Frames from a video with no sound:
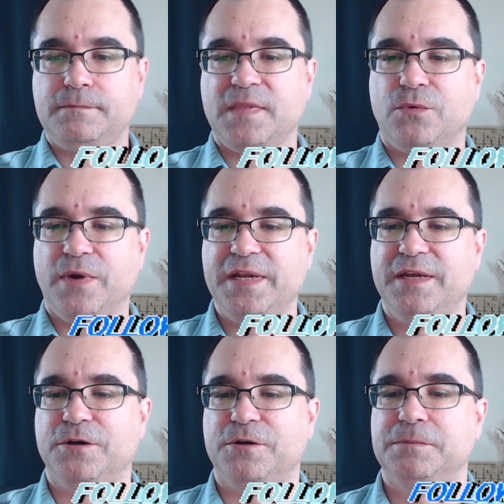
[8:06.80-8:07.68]
right
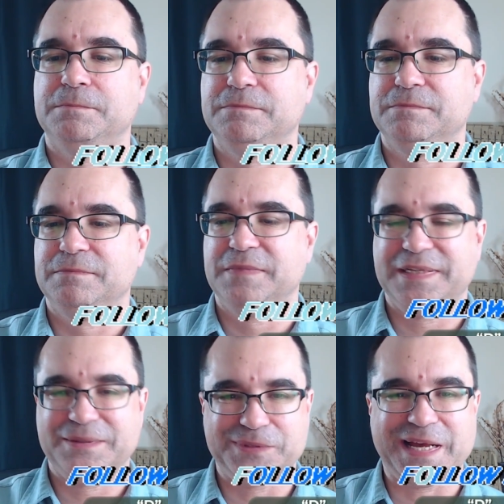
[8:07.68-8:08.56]
here.
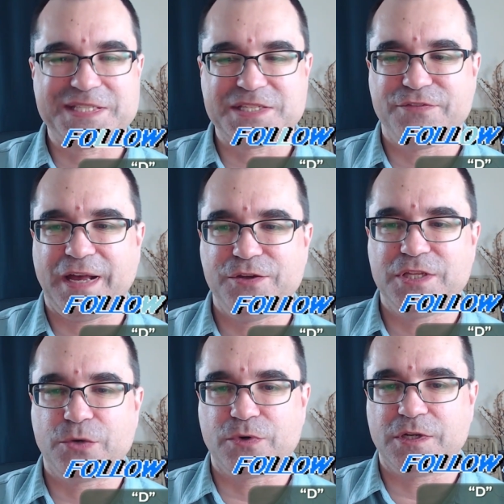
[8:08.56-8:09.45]
That's the value
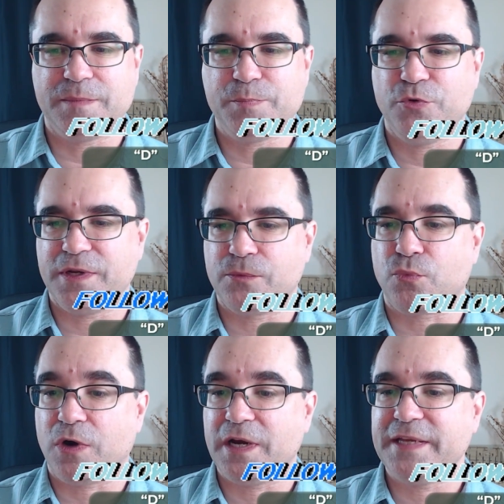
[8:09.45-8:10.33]
that we're going to be putting
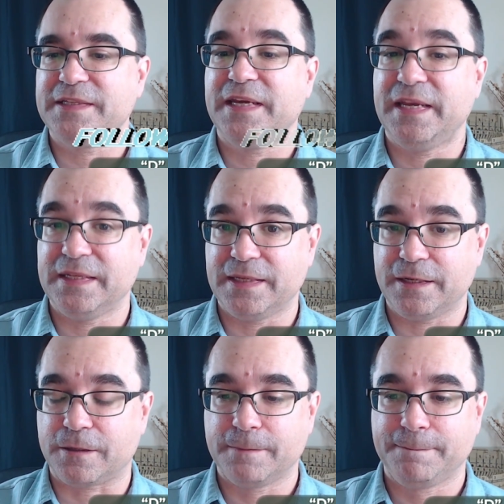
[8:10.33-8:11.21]
right in
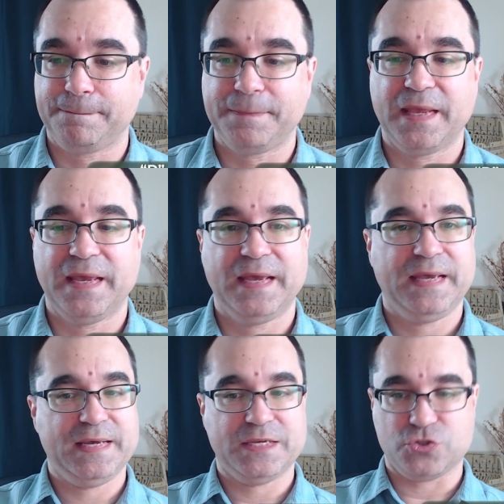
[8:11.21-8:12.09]
there.
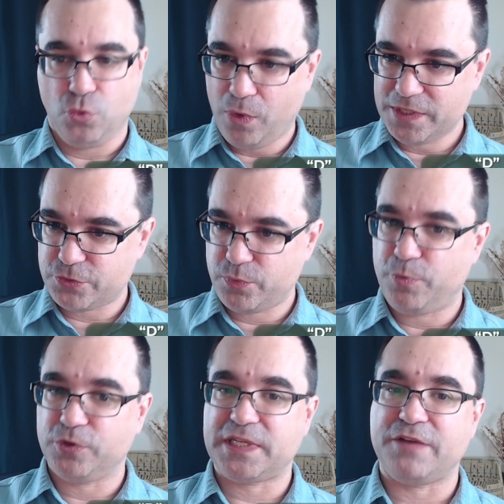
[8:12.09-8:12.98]
So once we
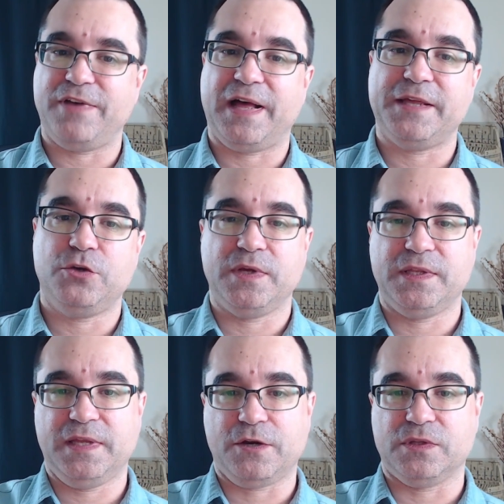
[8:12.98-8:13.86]
put that value in
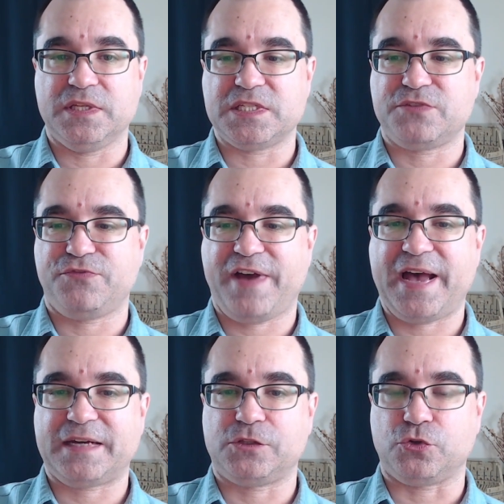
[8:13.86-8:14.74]
there, this
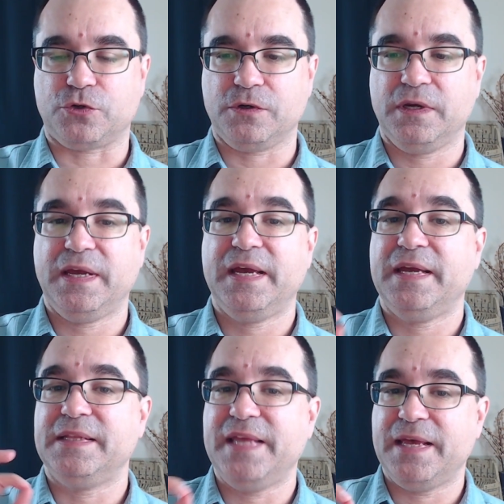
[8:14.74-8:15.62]
factor,
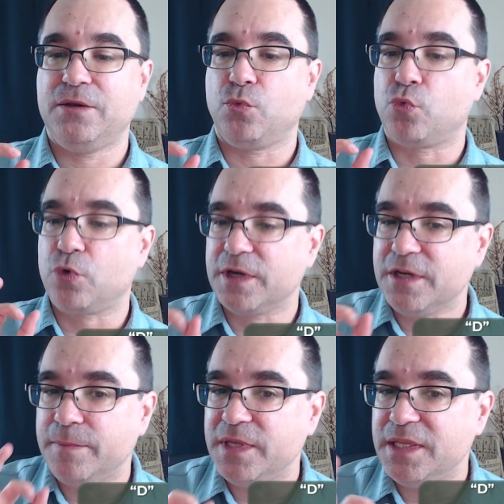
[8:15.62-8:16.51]
then we're going to
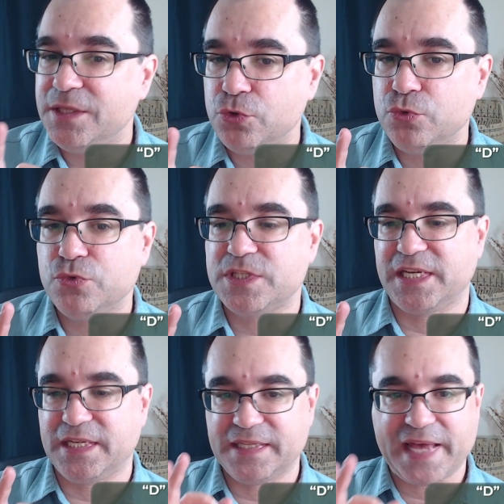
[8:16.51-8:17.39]
be
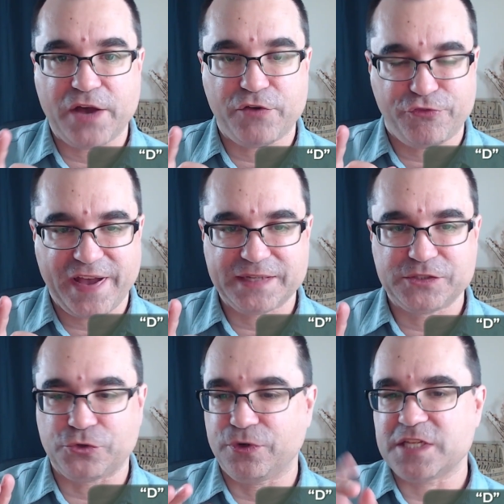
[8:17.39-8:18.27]
using that
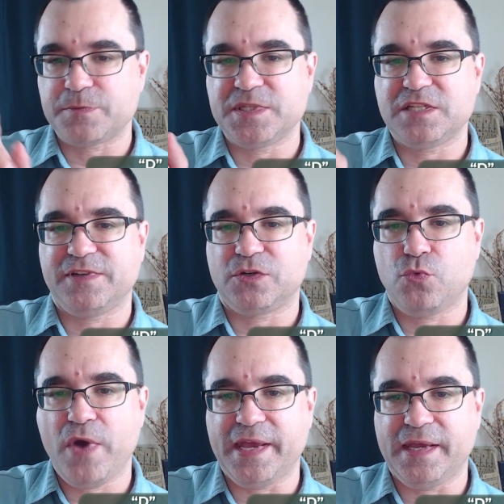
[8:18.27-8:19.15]
factor in a specific
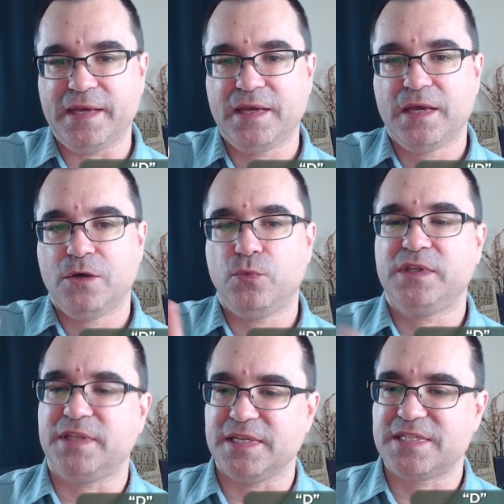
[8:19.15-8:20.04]
way with
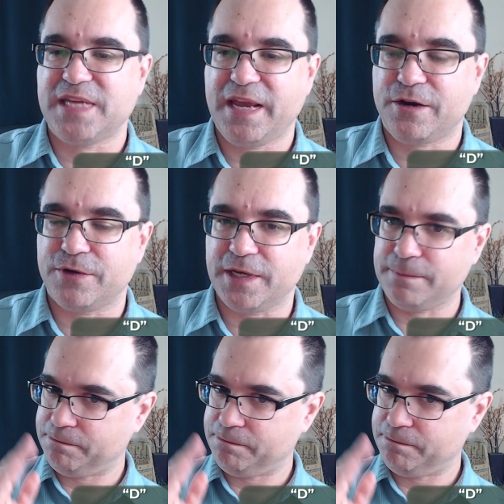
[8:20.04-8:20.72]
this area.